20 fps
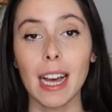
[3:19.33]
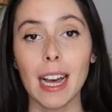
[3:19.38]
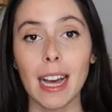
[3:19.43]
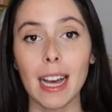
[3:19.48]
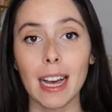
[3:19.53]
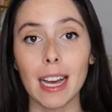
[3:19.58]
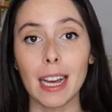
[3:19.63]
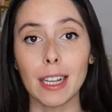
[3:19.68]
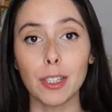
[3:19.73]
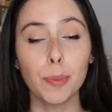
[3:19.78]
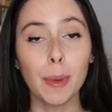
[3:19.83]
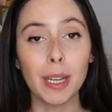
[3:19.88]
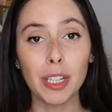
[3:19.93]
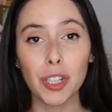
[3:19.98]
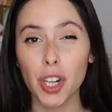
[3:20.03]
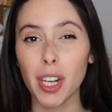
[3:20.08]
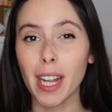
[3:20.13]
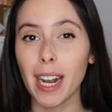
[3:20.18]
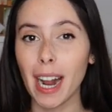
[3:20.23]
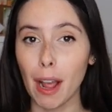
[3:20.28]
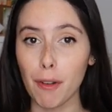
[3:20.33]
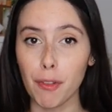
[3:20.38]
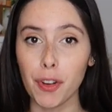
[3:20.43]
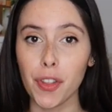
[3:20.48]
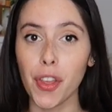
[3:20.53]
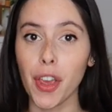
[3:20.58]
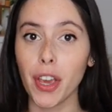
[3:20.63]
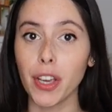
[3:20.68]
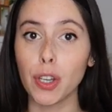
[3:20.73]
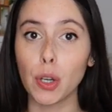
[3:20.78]
to make sure that
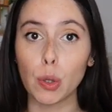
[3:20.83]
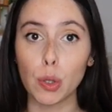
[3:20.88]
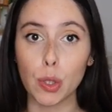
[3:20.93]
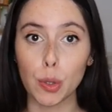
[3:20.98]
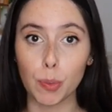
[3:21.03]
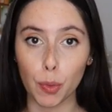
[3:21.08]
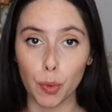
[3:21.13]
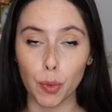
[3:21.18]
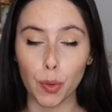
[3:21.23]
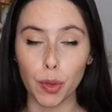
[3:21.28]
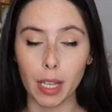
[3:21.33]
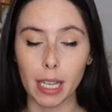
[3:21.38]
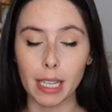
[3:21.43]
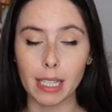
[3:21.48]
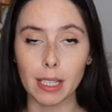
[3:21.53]
everything goes smoothly.